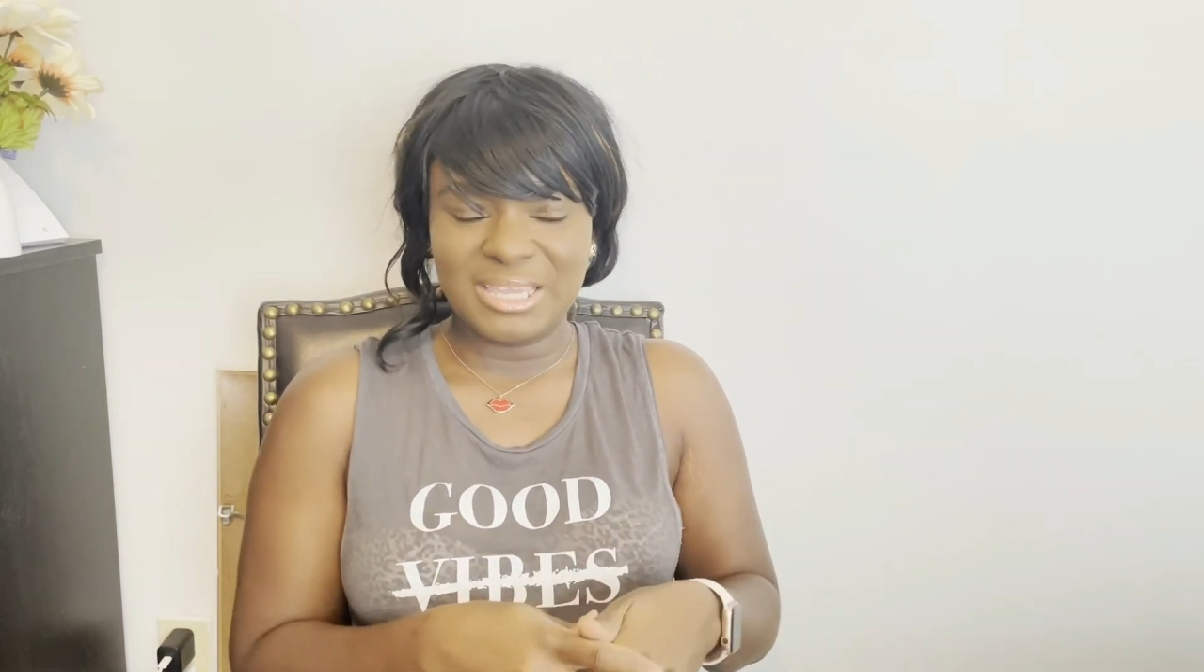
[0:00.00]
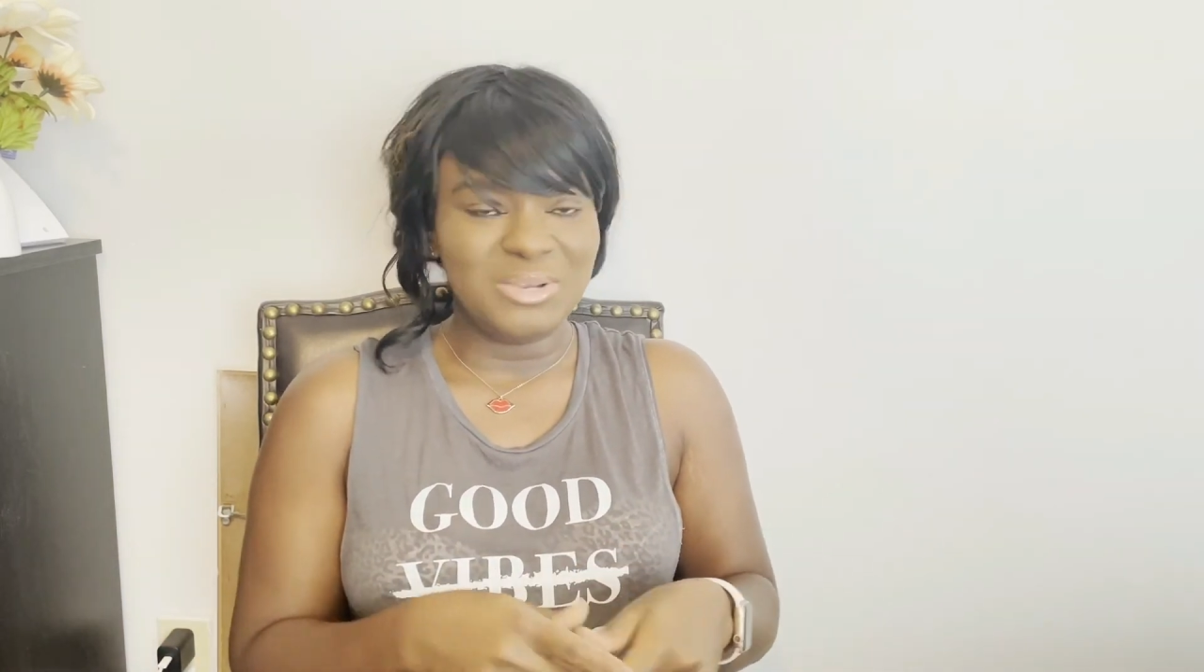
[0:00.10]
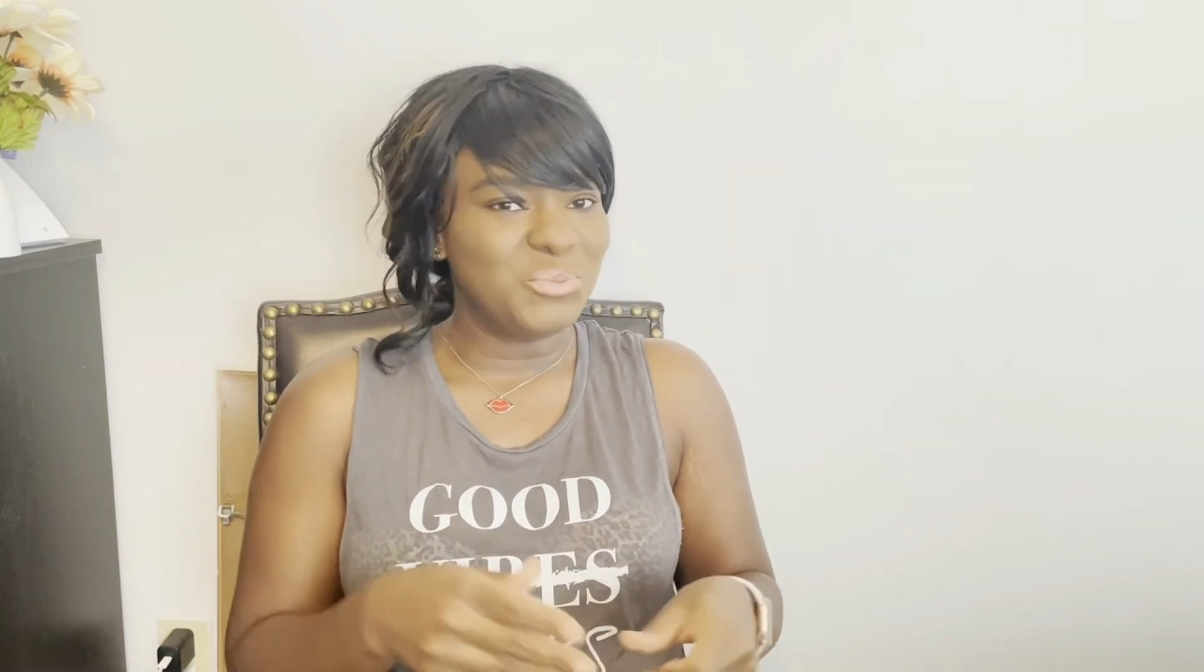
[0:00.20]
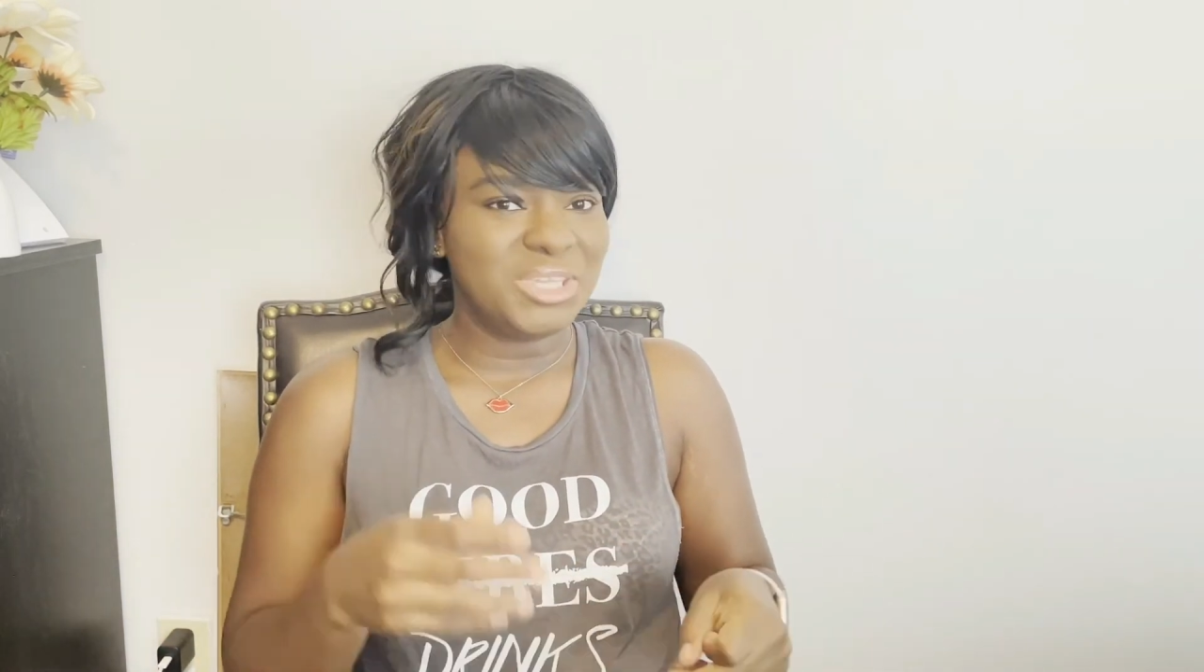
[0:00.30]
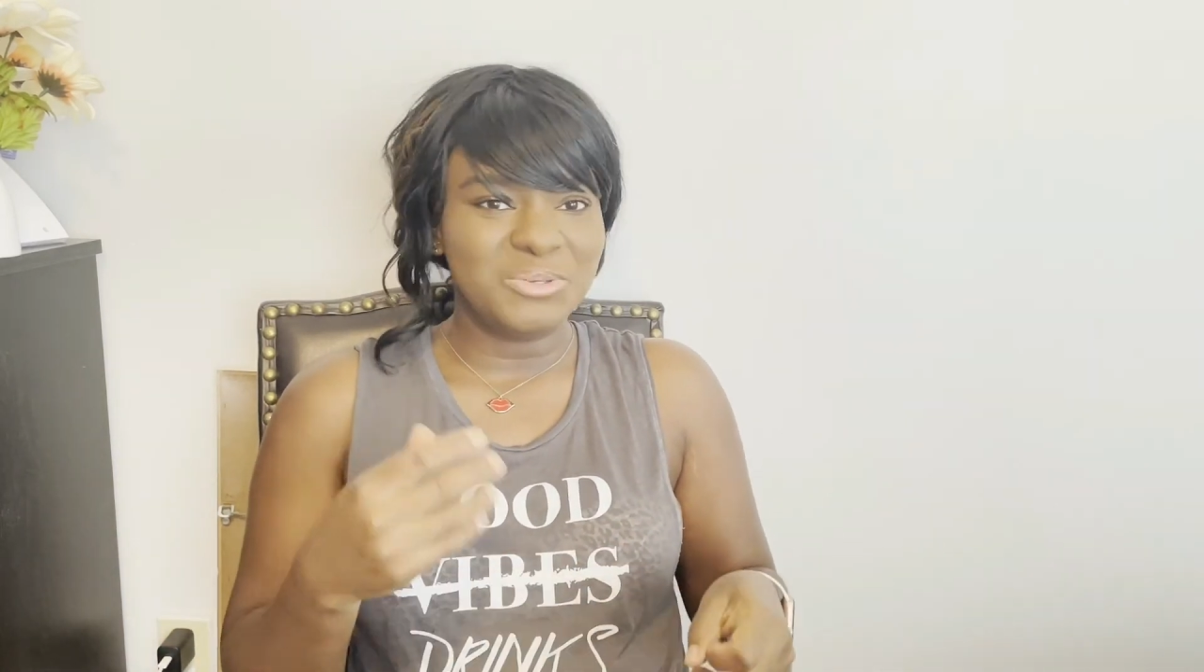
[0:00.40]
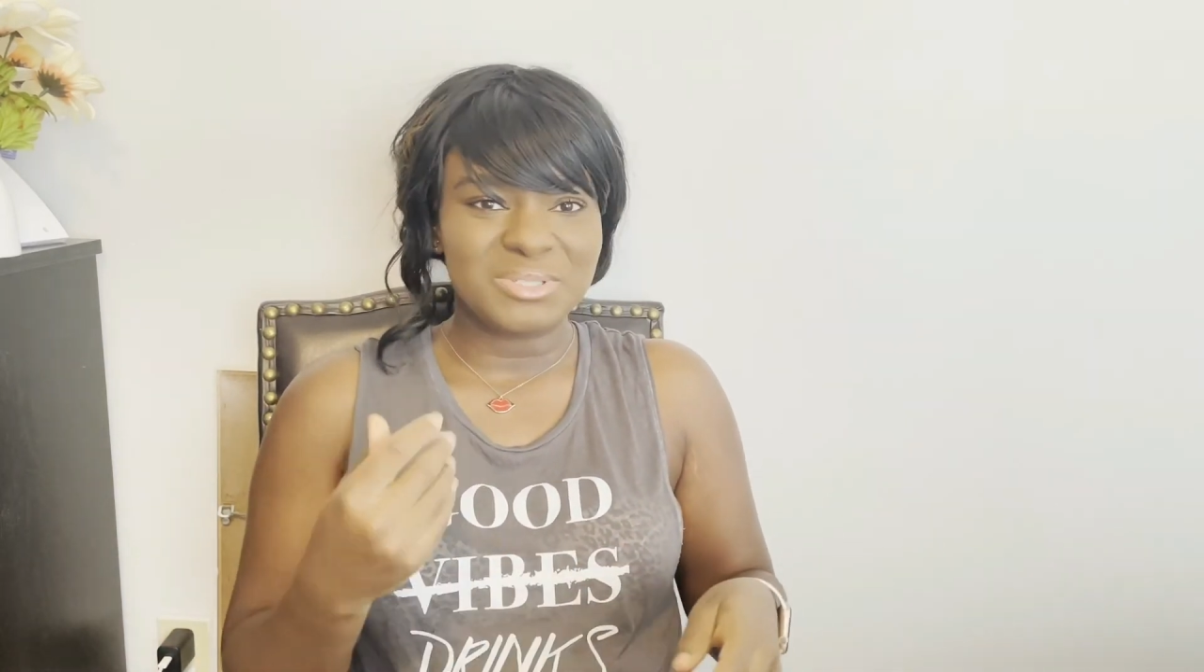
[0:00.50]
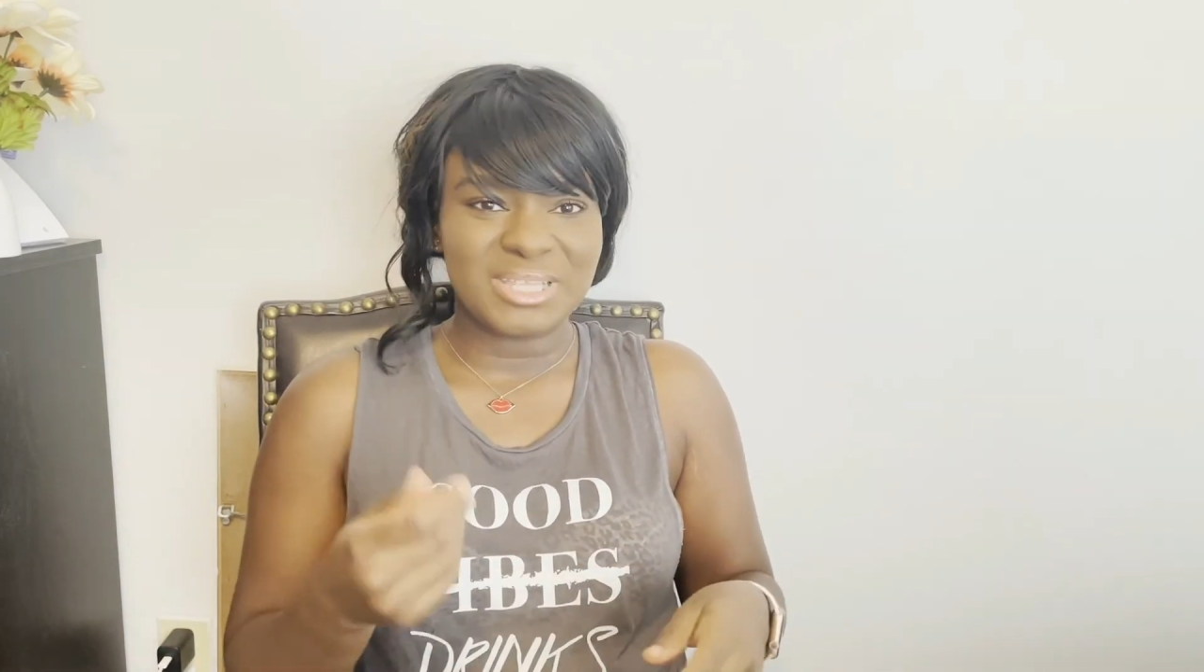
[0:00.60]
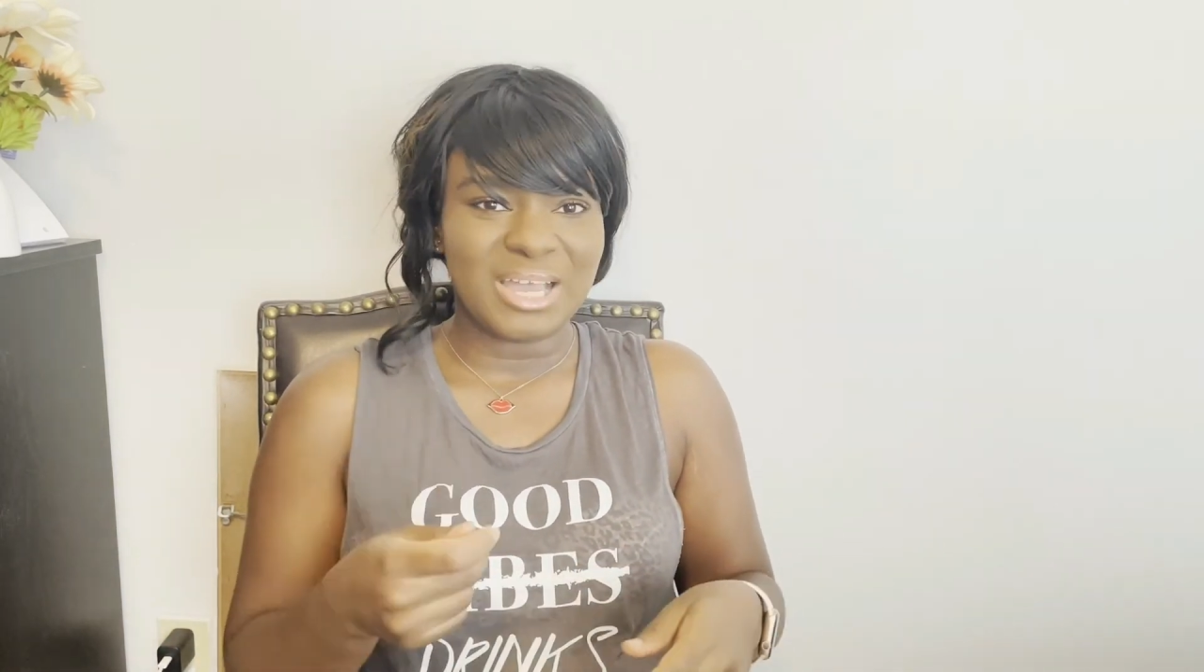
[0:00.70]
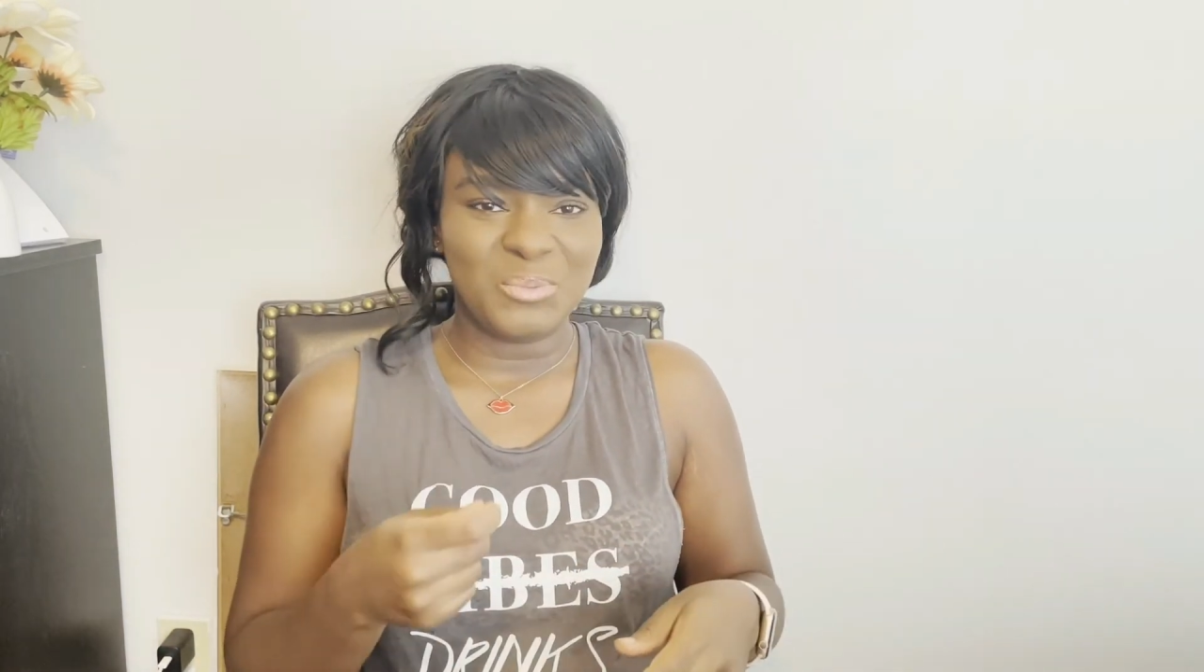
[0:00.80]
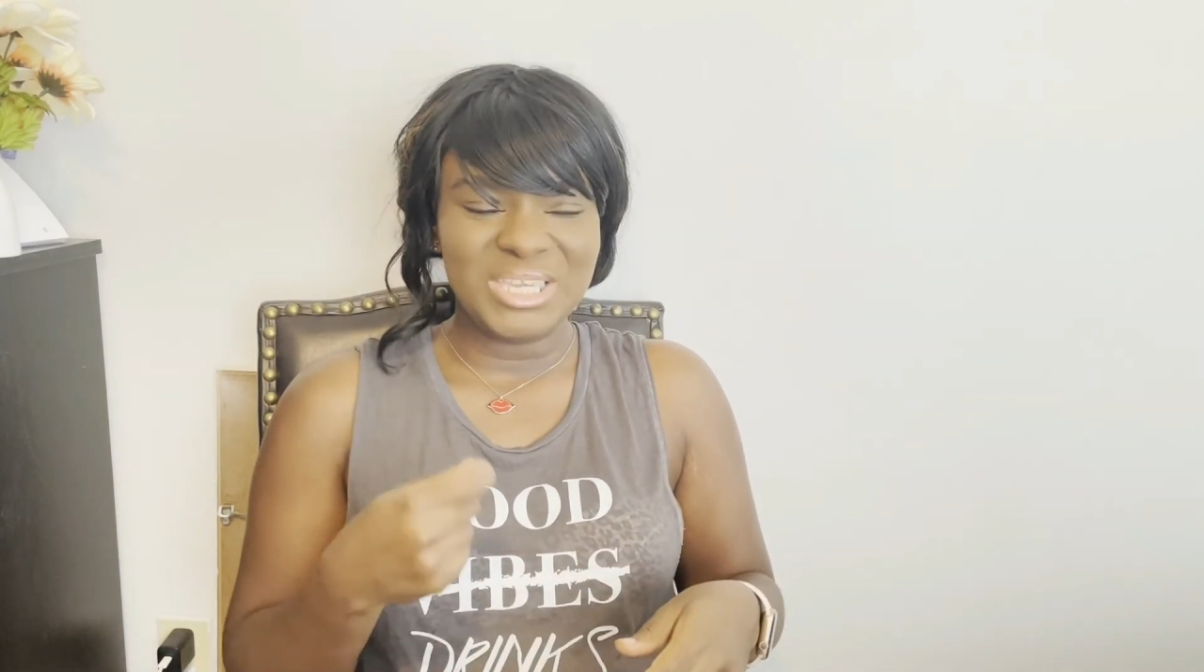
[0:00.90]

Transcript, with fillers: and we use that.